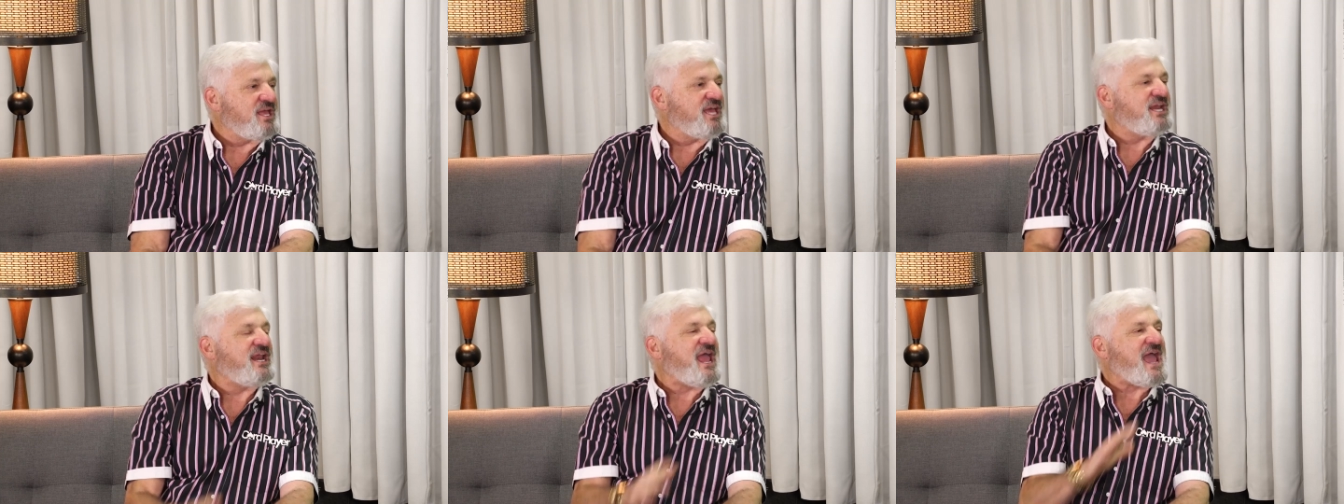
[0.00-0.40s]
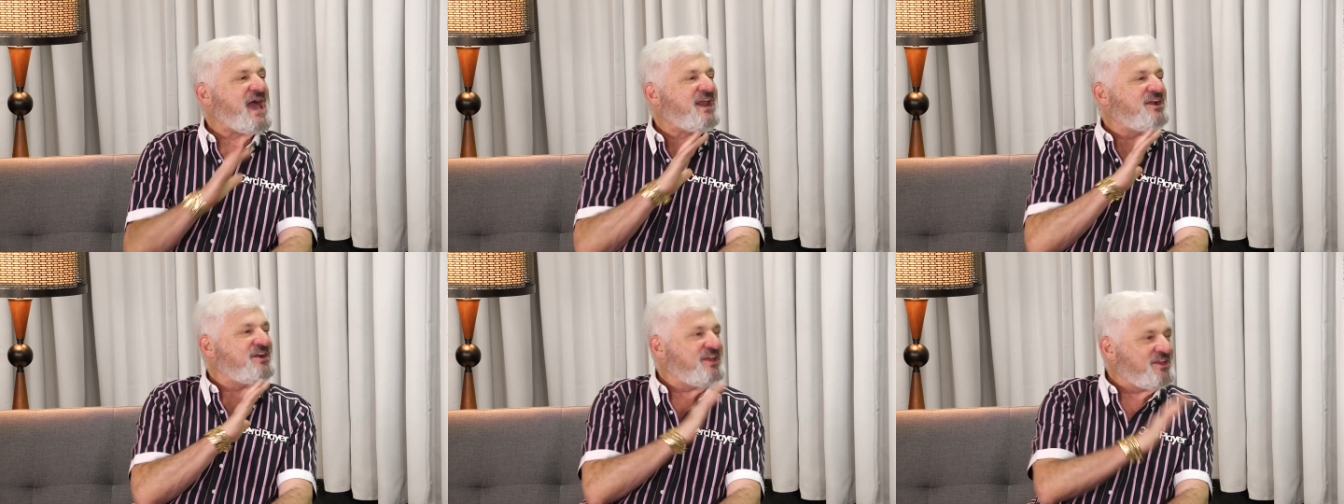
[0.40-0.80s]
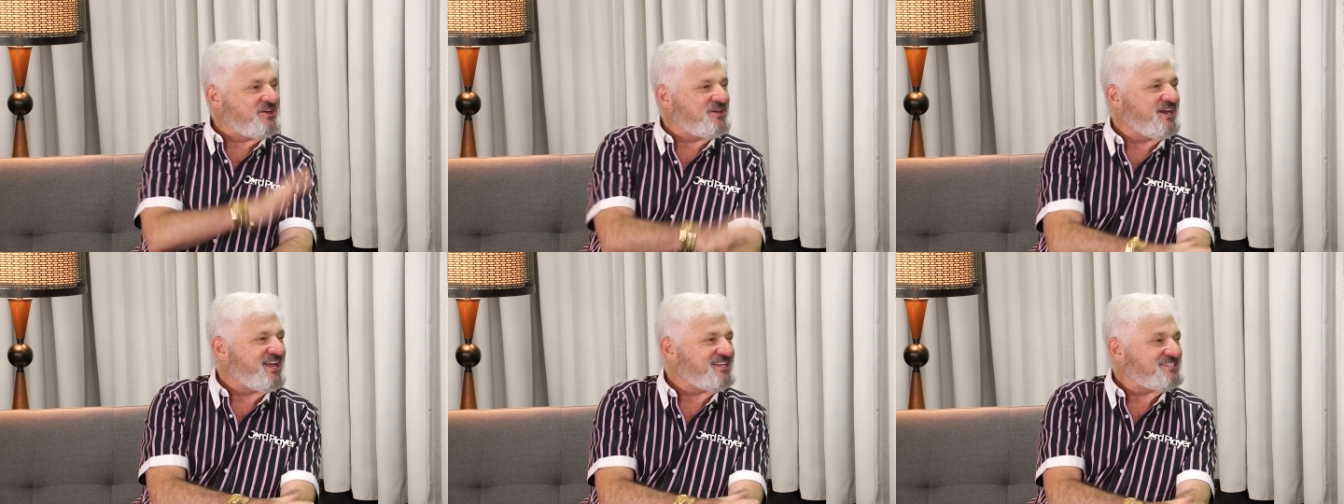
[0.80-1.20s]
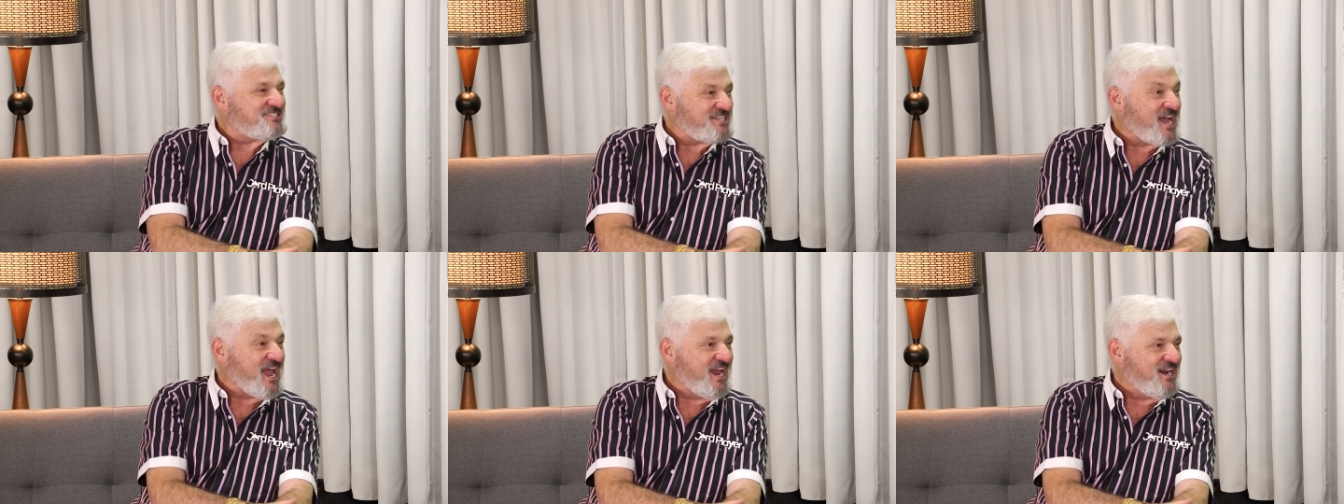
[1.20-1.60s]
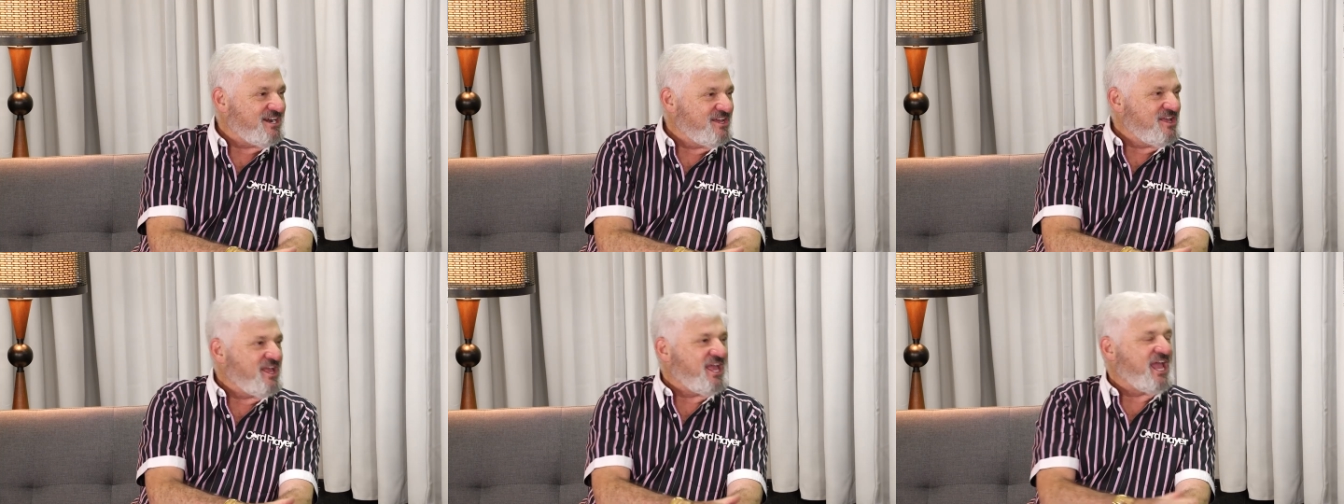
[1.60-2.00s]
it had an internet site,
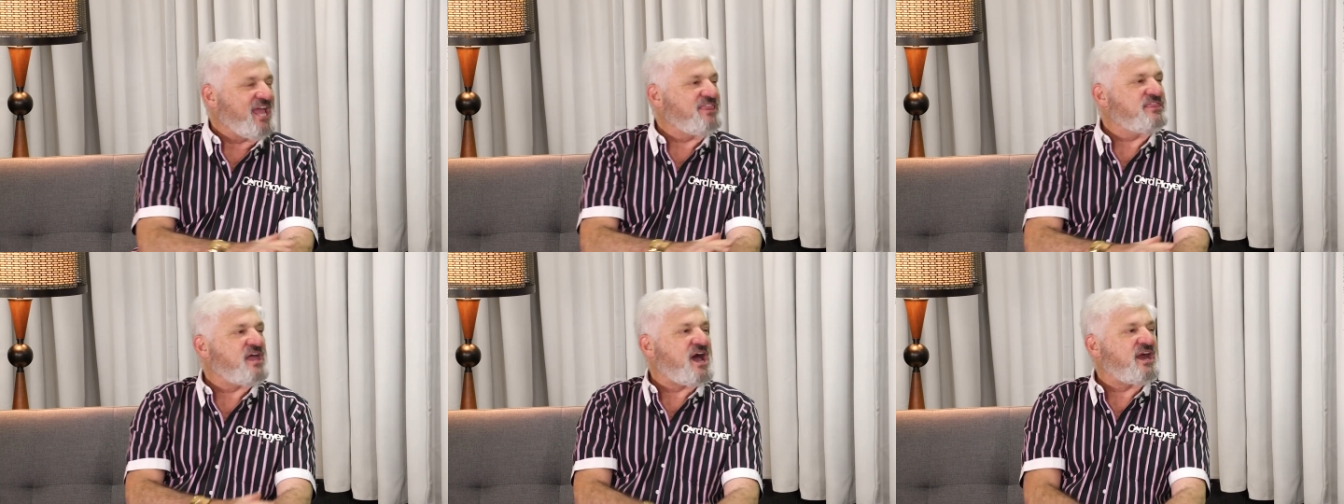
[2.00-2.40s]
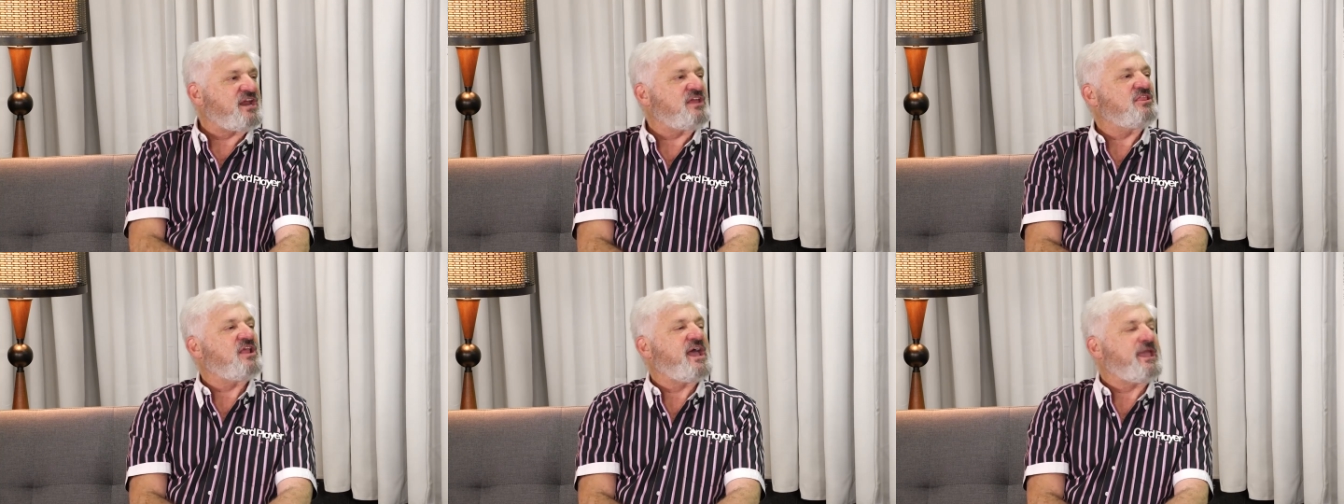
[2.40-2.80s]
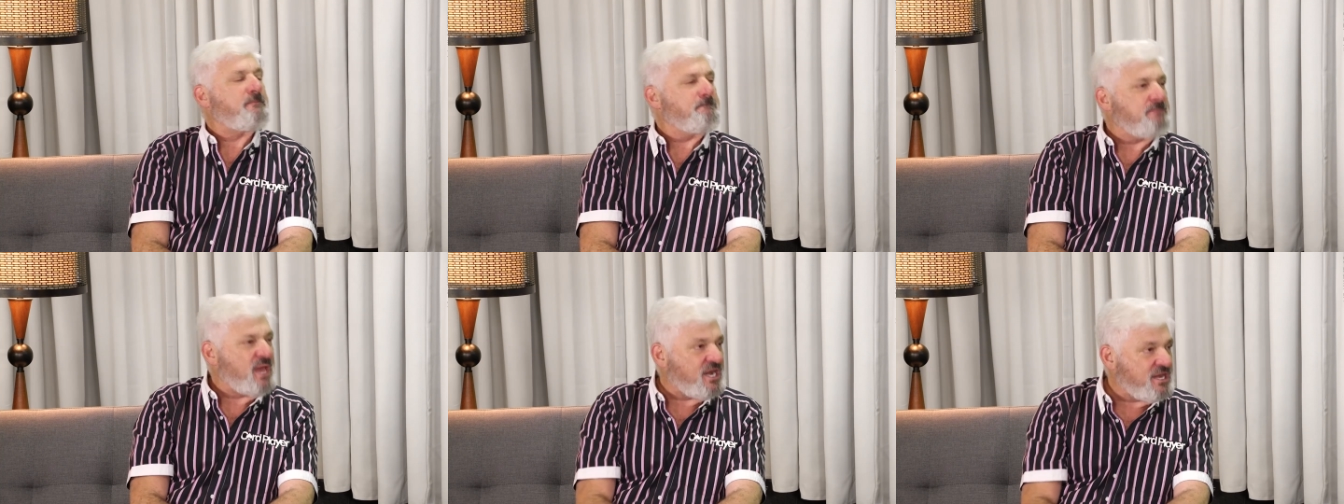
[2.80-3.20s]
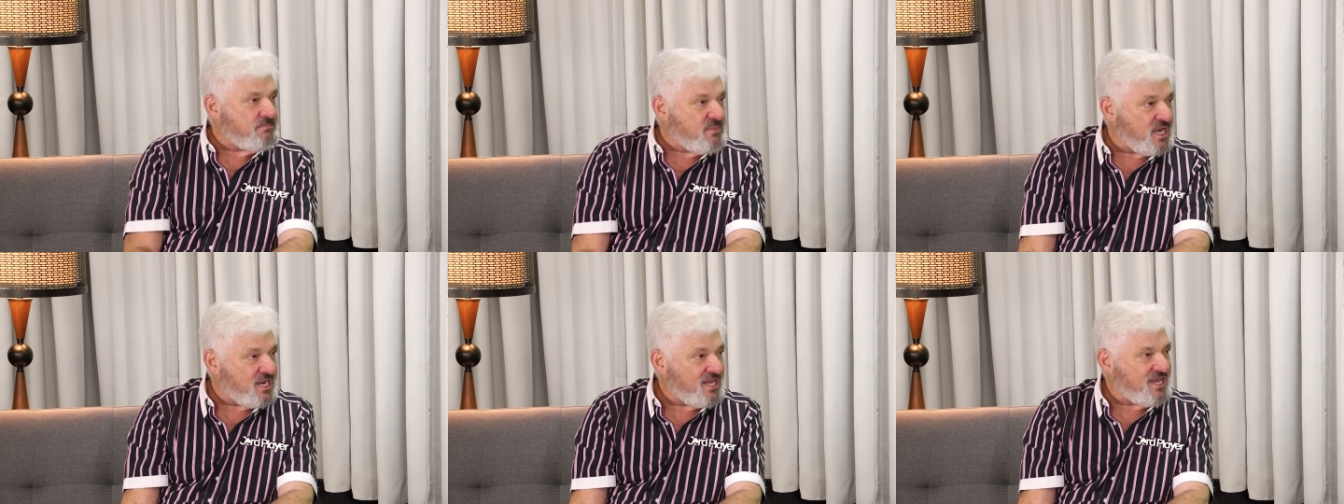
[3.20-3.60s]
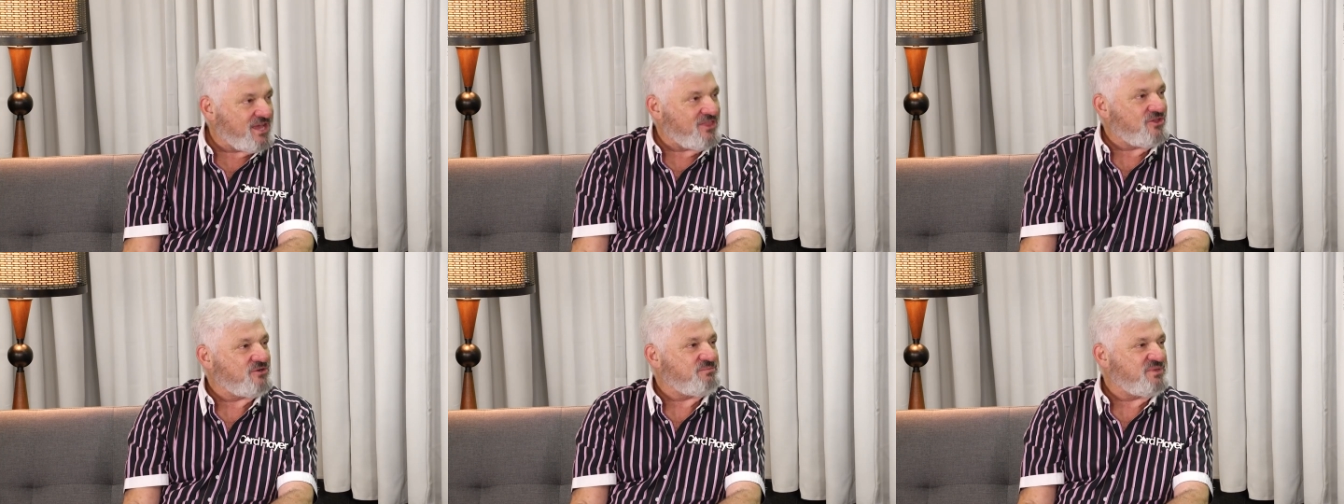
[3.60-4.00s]
and not unlike many
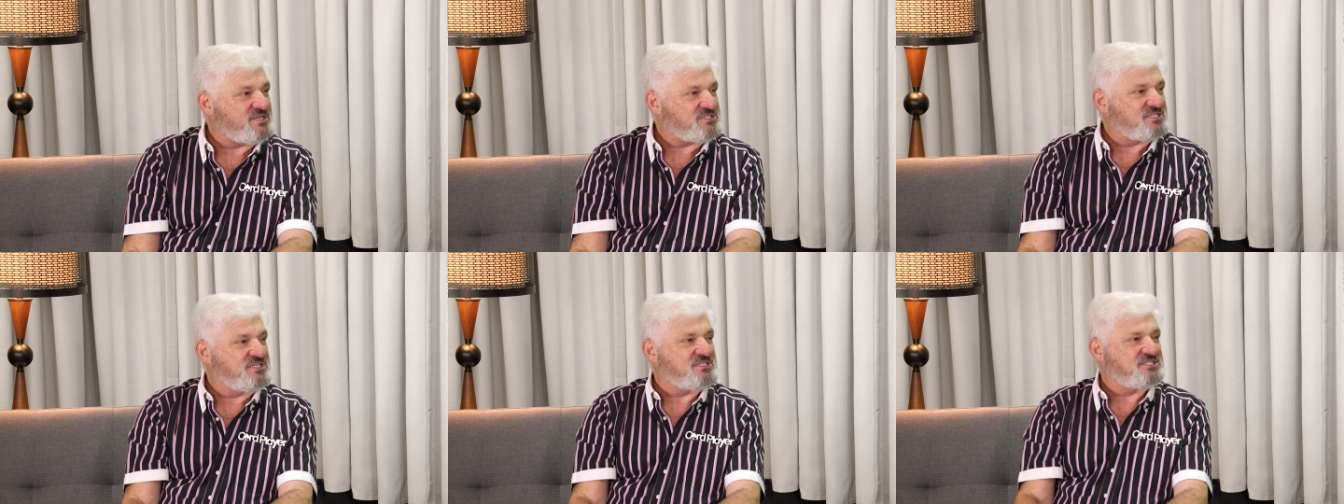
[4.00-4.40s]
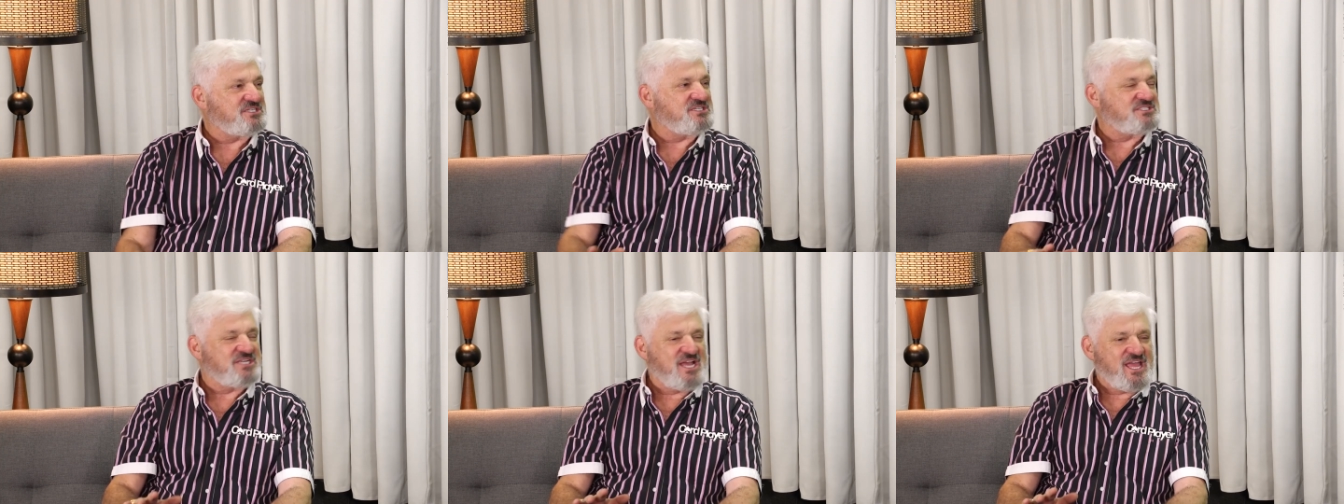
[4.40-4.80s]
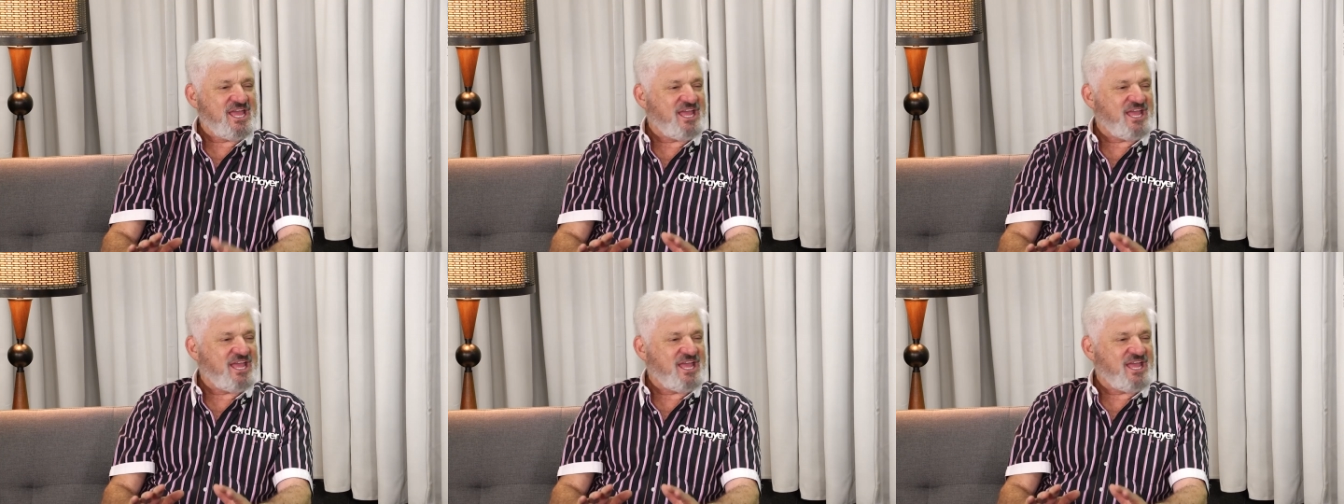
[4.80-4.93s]
other businesses